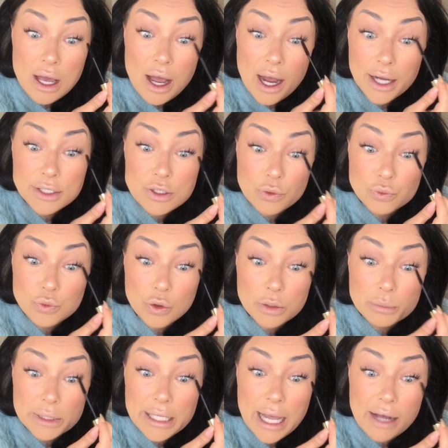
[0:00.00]
I don't
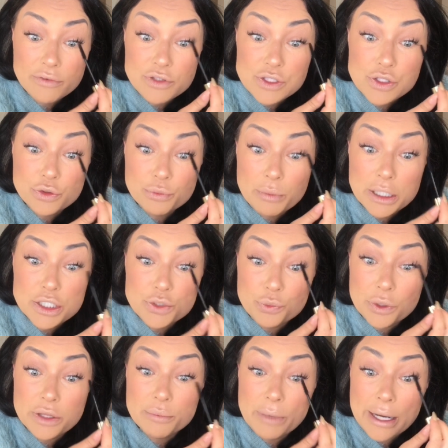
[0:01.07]
normally have to do much
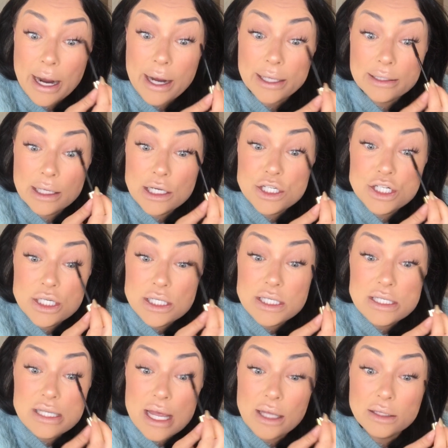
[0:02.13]
with my eyelashes
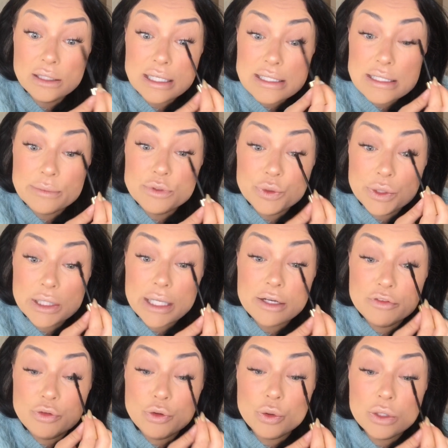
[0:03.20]
unless I'm doing like a
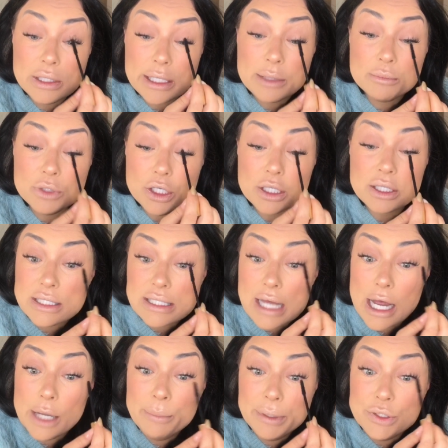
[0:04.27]
full glam look.
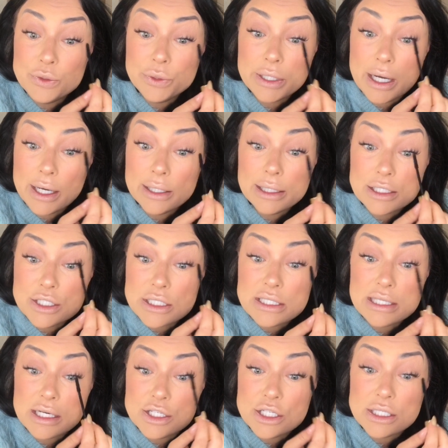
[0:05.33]
I've been doing eyelash
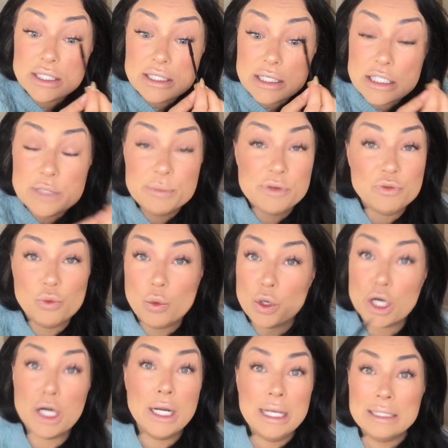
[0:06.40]
extensions since
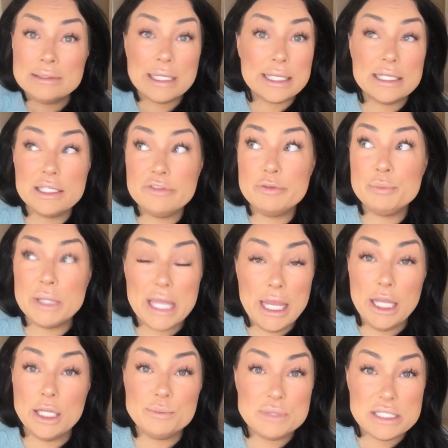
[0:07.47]
before, like it even
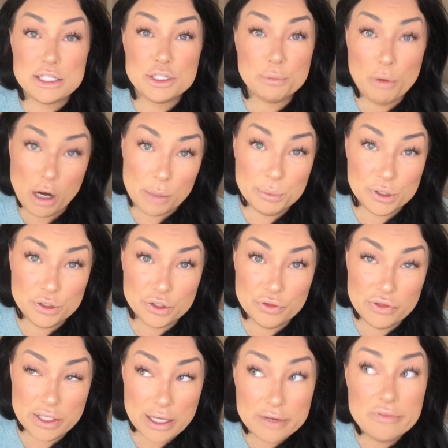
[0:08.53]
became such a popular
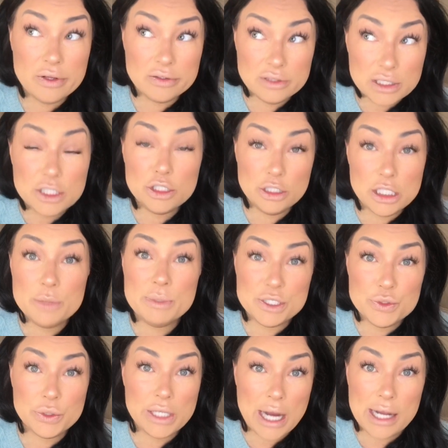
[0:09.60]
thing. I've literally been
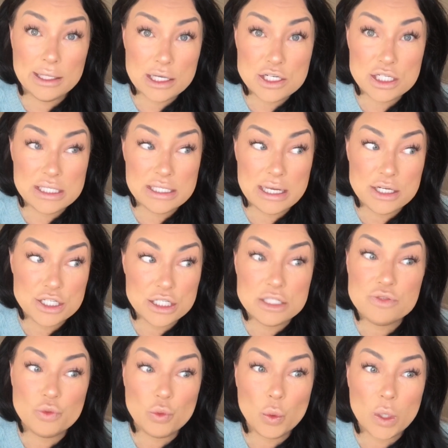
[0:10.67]
doing eyelash extensions
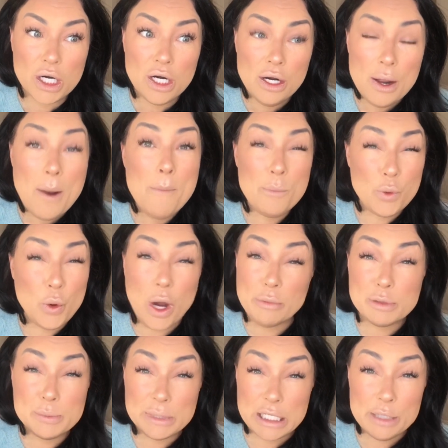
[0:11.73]
for
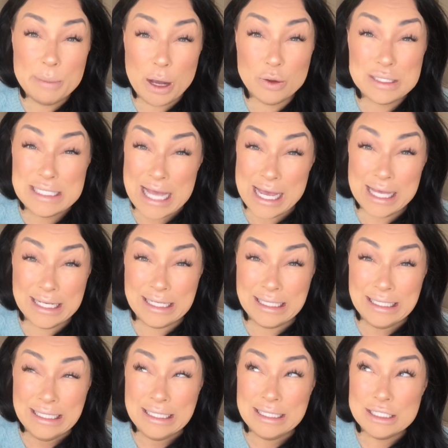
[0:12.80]
probably about 10
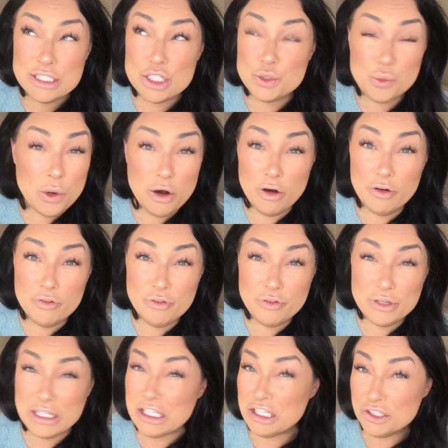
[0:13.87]
to 12
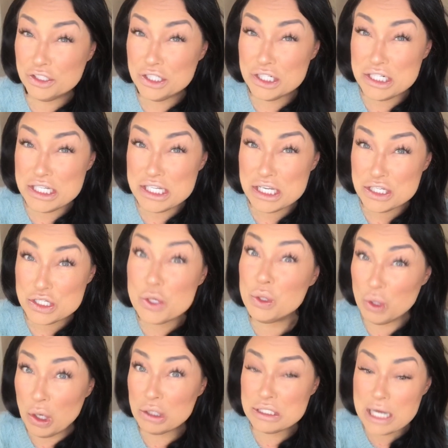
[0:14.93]
years, so a
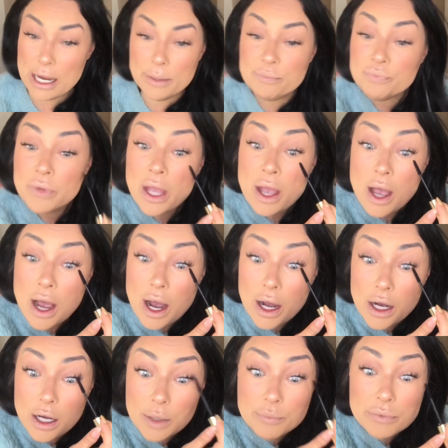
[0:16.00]
long time.
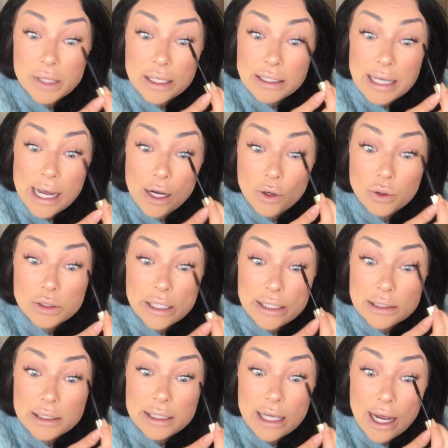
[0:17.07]
Now
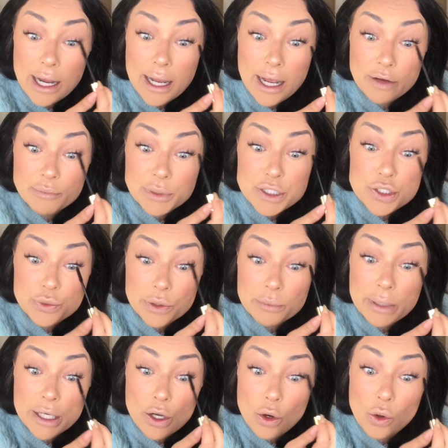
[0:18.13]
lately I have been doing
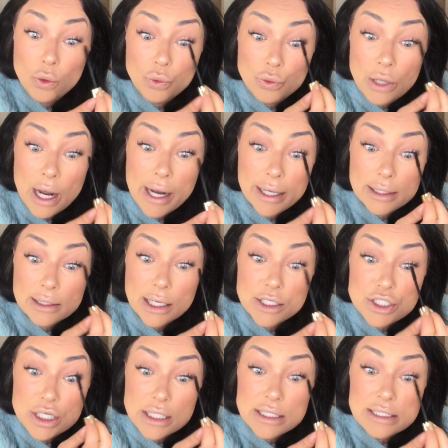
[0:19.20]
my own
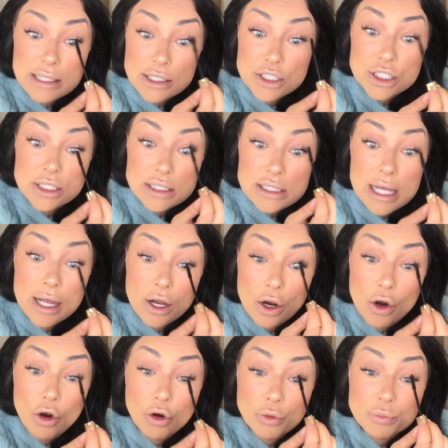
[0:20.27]
eyelash extensions at
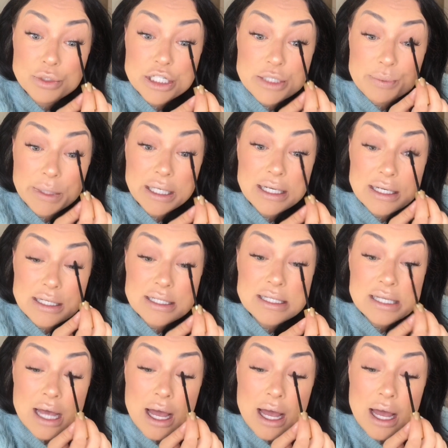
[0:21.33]
home just because